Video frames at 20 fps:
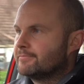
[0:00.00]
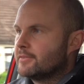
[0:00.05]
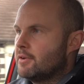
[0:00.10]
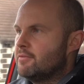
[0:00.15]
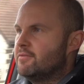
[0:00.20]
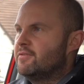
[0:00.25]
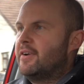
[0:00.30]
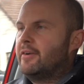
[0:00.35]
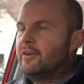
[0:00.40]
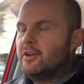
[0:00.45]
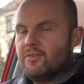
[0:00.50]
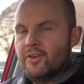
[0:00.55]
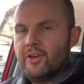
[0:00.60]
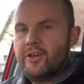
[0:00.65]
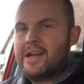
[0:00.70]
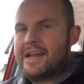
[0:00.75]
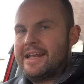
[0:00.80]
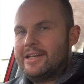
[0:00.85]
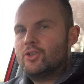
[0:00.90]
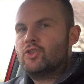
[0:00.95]
A very,
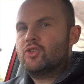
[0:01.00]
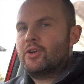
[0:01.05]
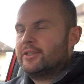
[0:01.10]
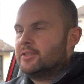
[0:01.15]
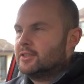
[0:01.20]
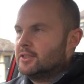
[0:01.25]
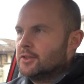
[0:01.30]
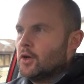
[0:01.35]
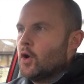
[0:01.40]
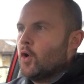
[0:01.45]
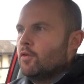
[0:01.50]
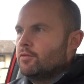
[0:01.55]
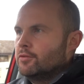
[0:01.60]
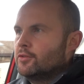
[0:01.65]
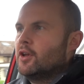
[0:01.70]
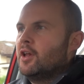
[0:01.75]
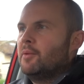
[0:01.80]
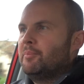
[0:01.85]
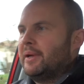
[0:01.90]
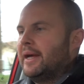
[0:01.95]
very interesting
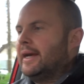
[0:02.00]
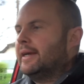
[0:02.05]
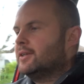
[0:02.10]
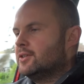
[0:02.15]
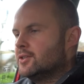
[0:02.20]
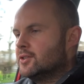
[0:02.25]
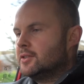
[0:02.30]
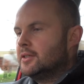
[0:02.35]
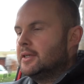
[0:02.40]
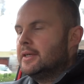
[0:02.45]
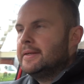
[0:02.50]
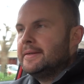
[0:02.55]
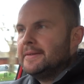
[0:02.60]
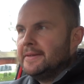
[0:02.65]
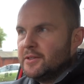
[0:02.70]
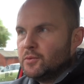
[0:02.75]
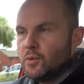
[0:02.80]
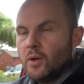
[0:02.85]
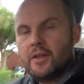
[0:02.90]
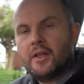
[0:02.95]
overall package
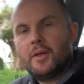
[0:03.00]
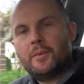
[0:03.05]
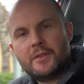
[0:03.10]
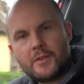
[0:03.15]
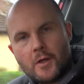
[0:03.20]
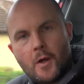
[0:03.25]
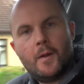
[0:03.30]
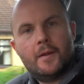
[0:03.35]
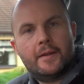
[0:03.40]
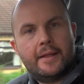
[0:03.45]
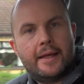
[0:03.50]
is what I would call